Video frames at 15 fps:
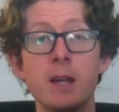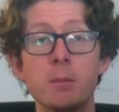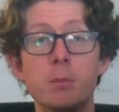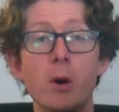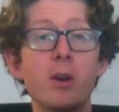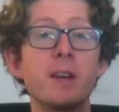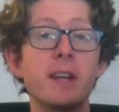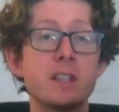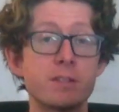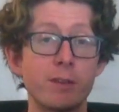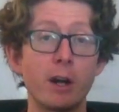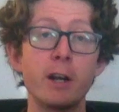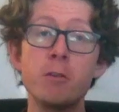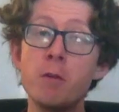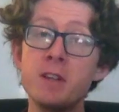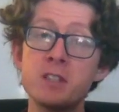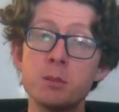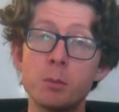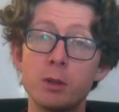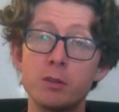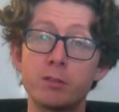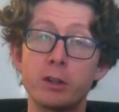but it's very
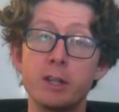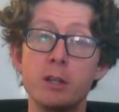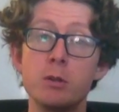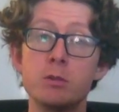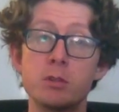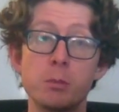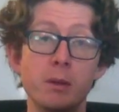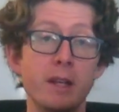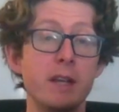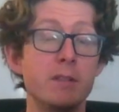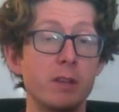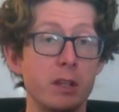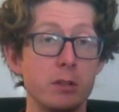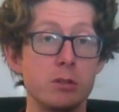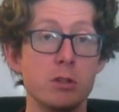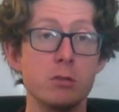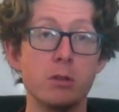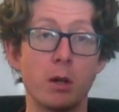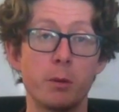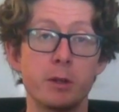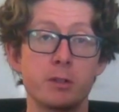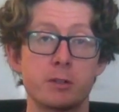reasonable for you to believe that you do
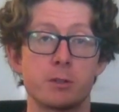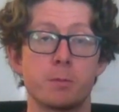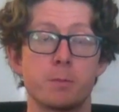know it.